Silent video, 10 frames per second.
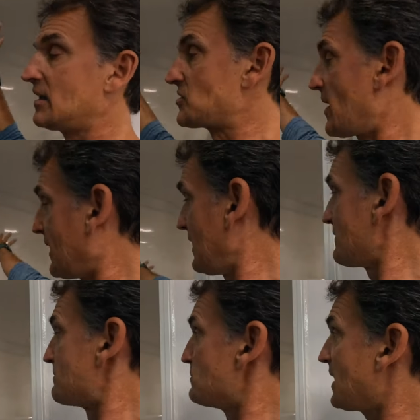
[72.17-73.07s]
And so I got
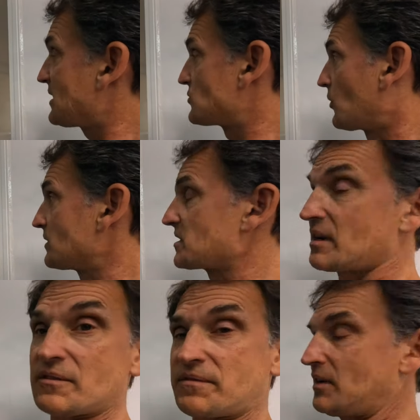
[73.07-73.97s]
to make doors that are
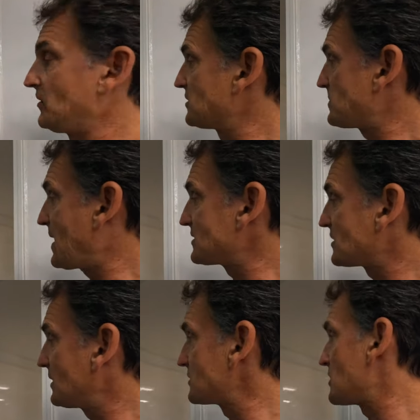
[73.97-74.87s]
going to fill in the
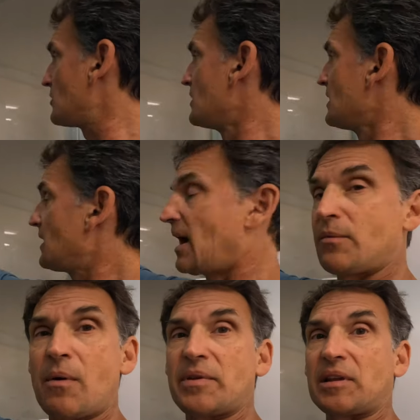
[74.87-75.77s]
space. And also,
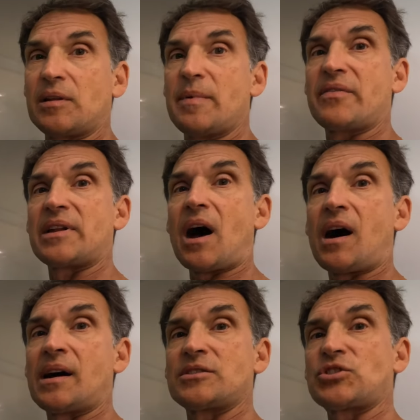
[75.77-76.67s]
I went with a little bit of an
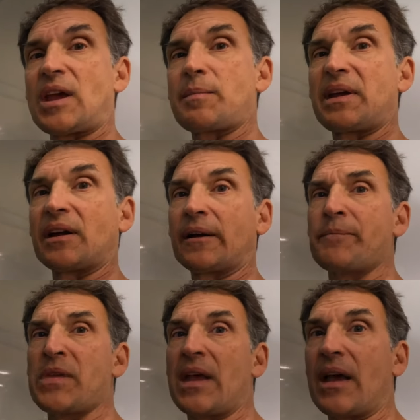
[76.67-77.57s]
odd shape here.